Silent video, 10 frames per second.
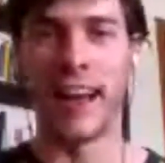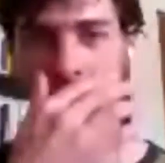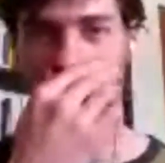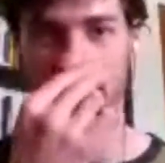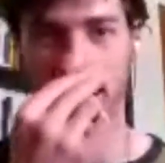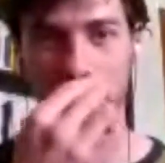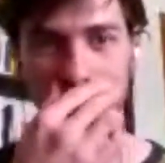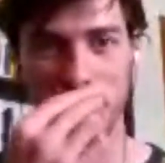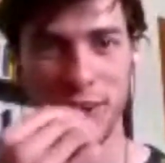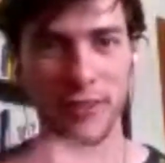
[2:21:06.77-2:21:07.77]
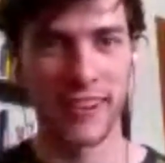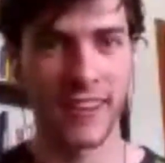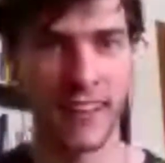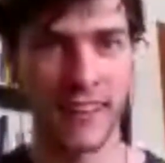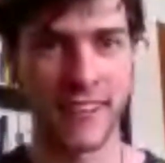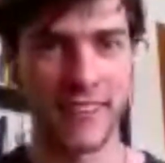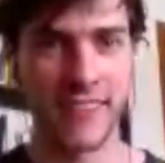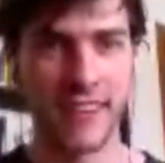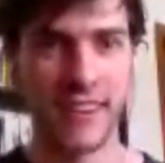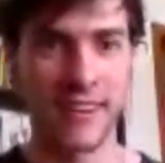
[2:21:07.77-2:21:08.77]
I don't know if I can
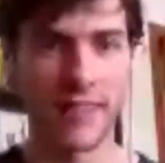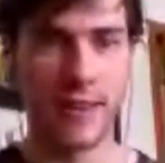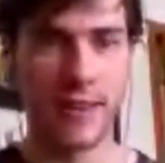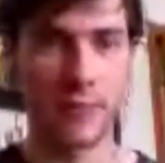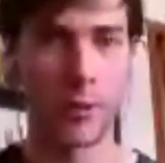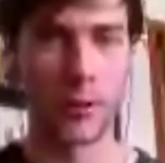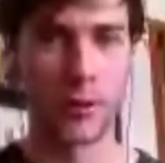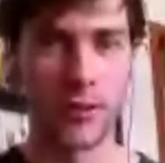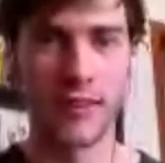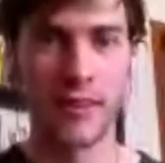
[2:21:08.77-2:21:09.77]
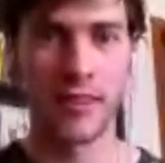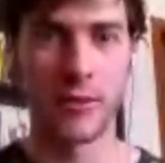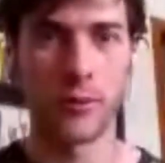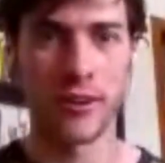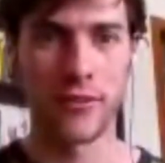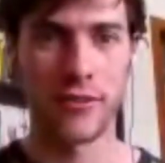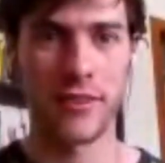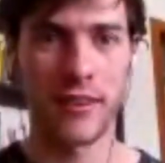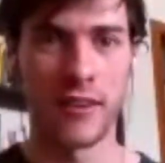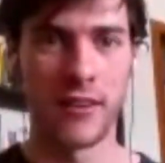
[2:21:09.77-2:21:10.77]
say anything more than what I've
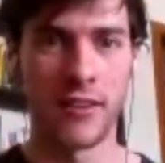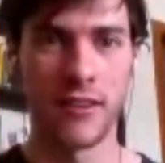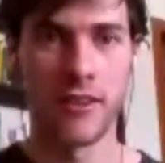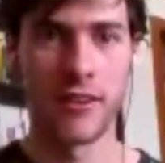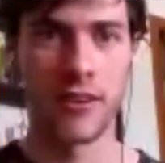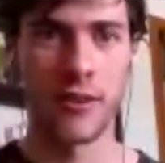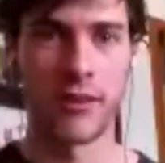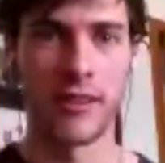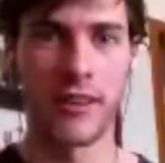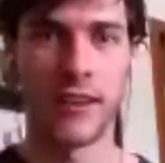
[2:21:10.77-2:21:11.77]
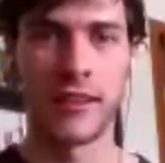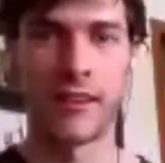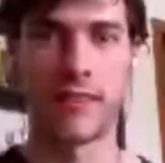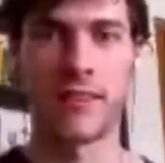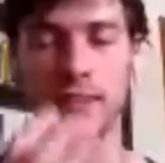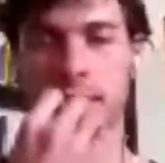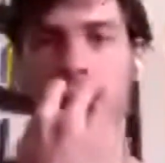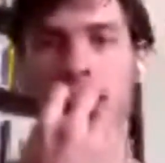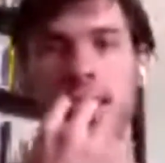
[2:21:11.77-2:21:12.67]
said currently. At least,